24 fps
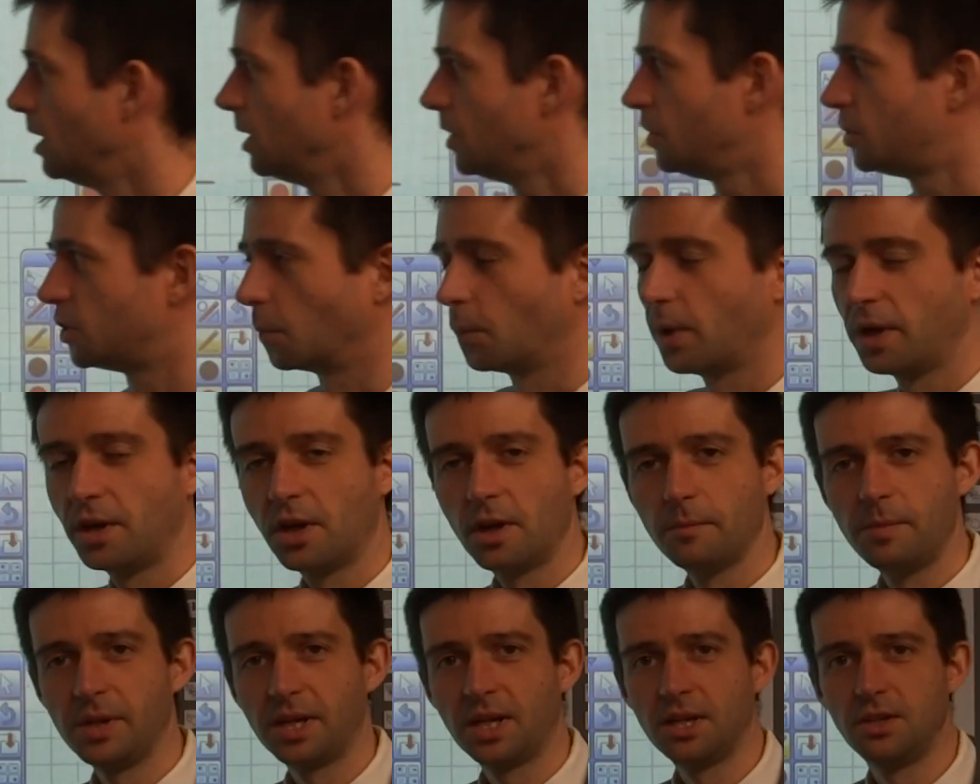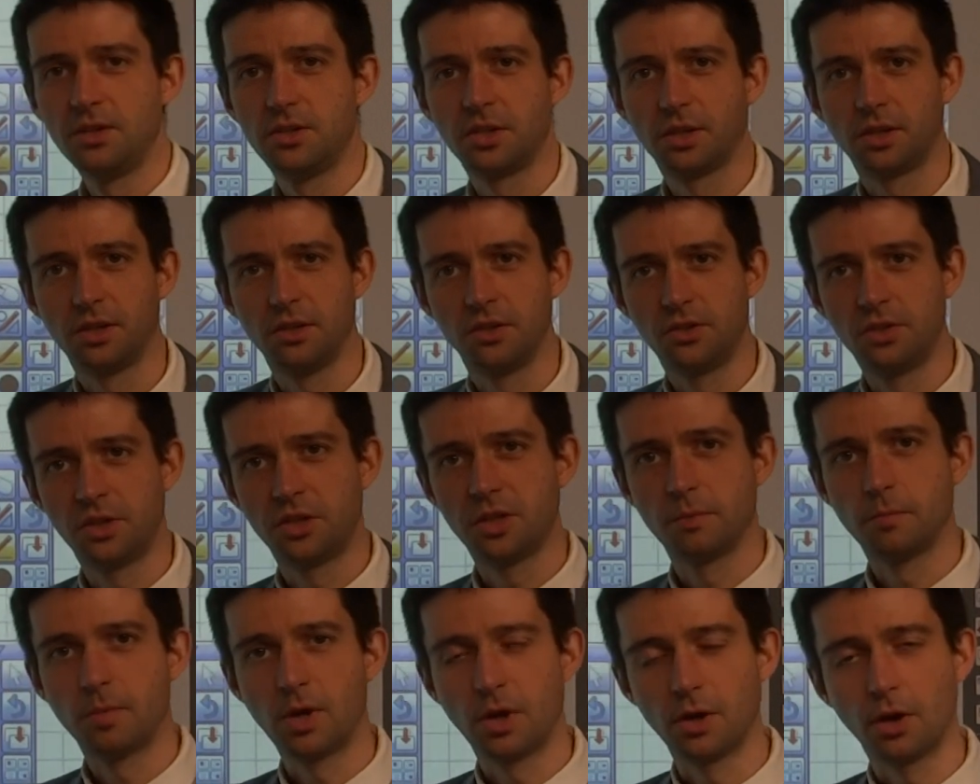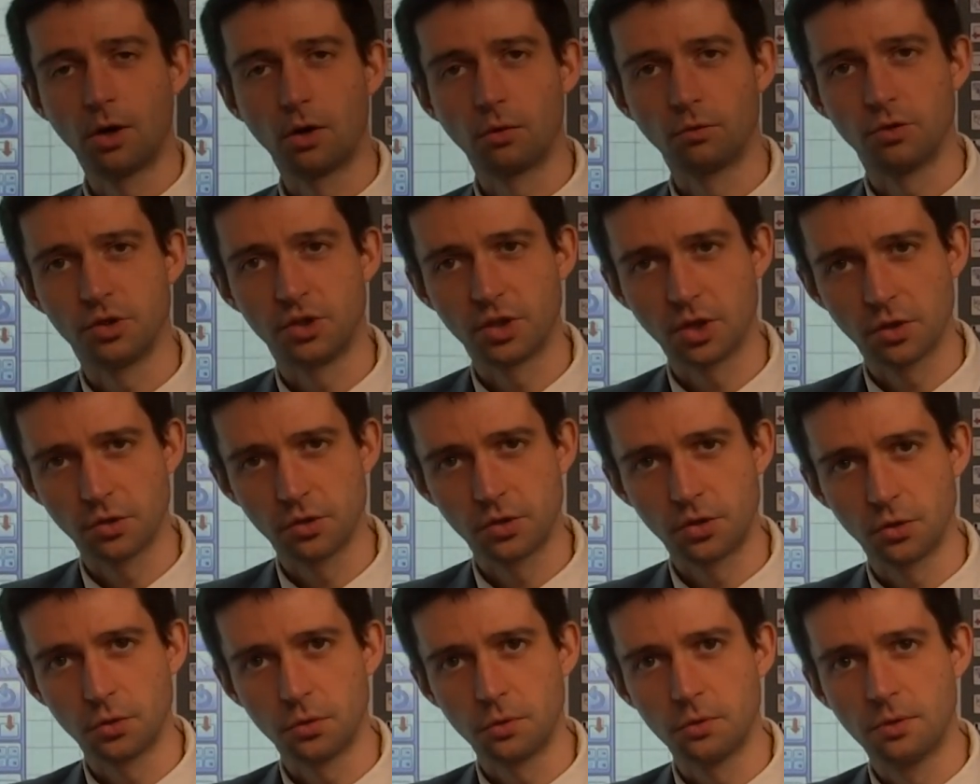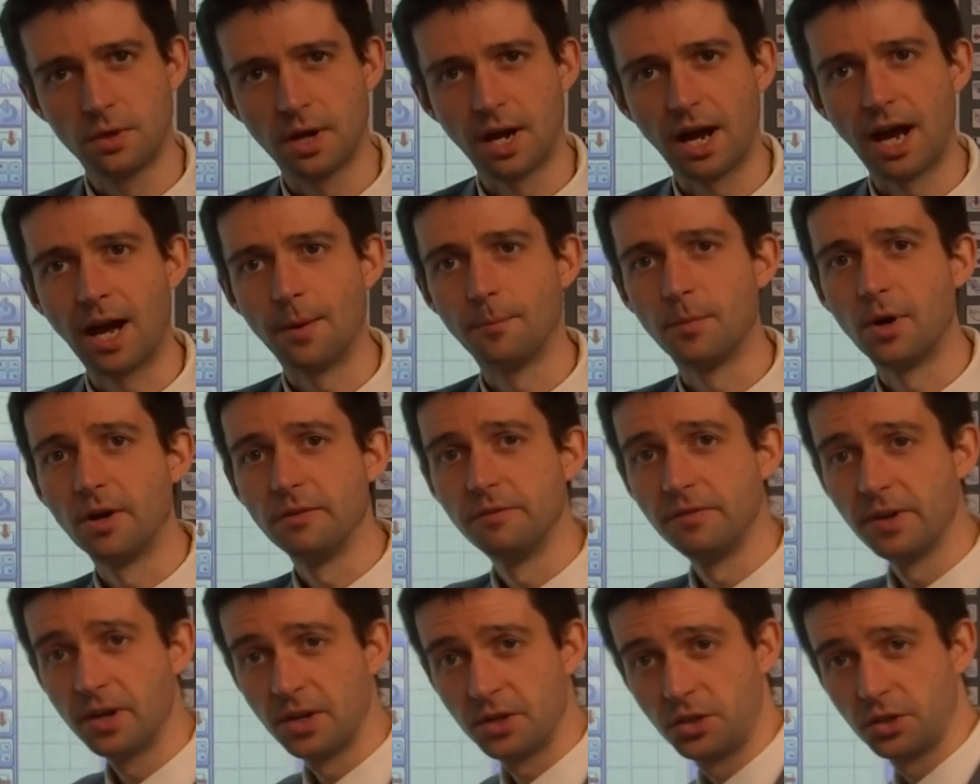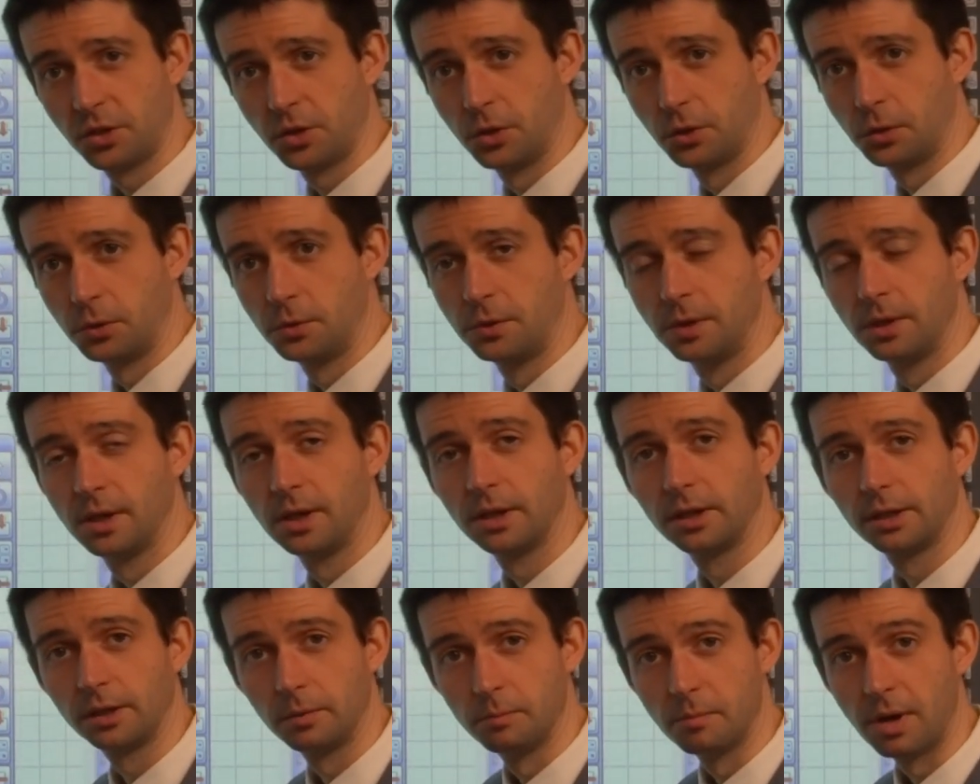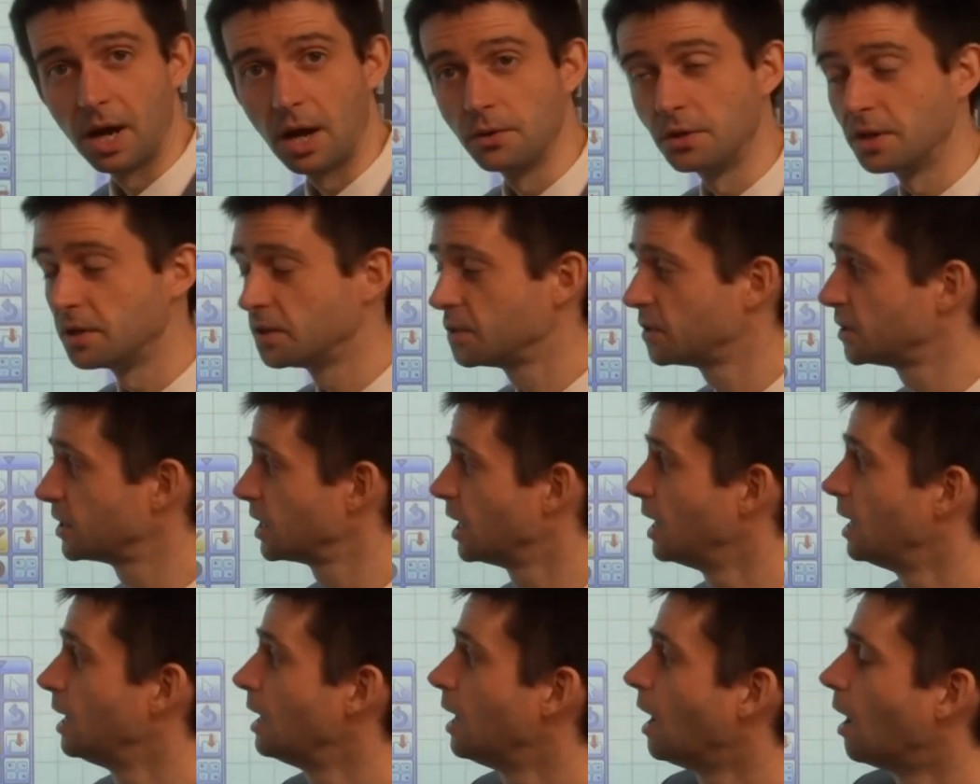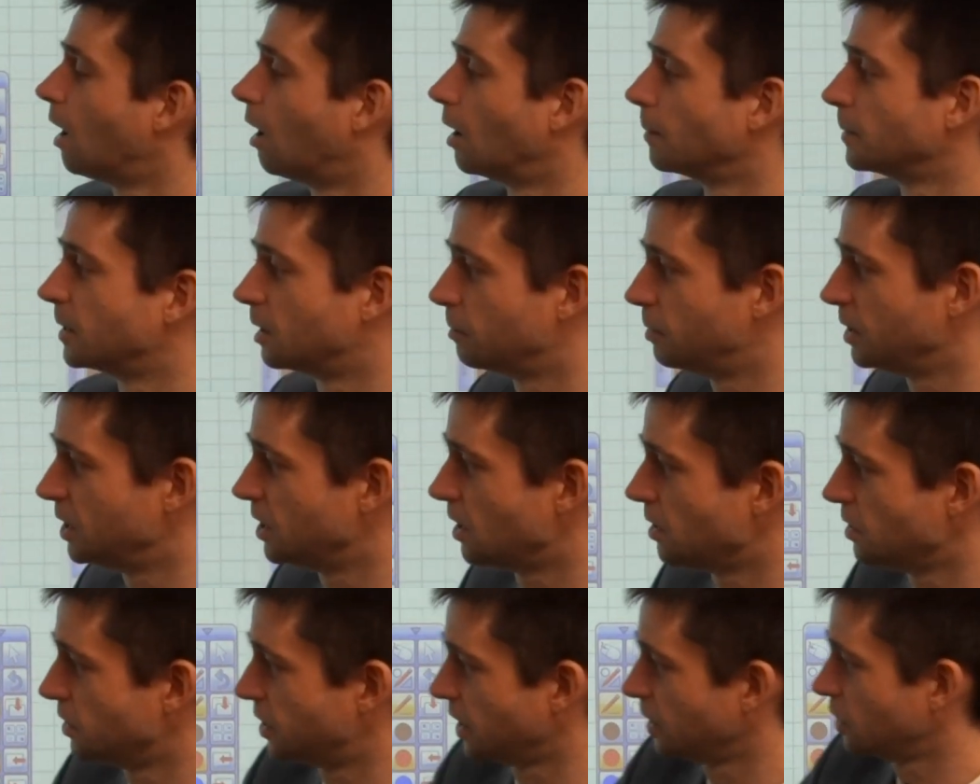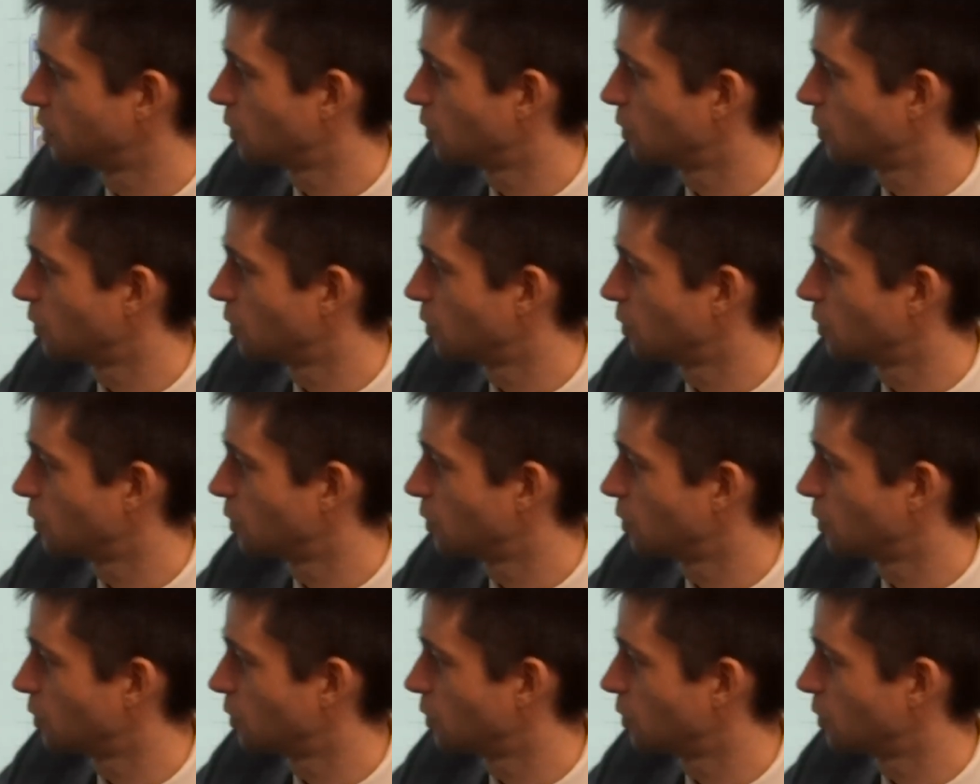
So when I begin to consider my horizontal and my vertical components, I'm going to be using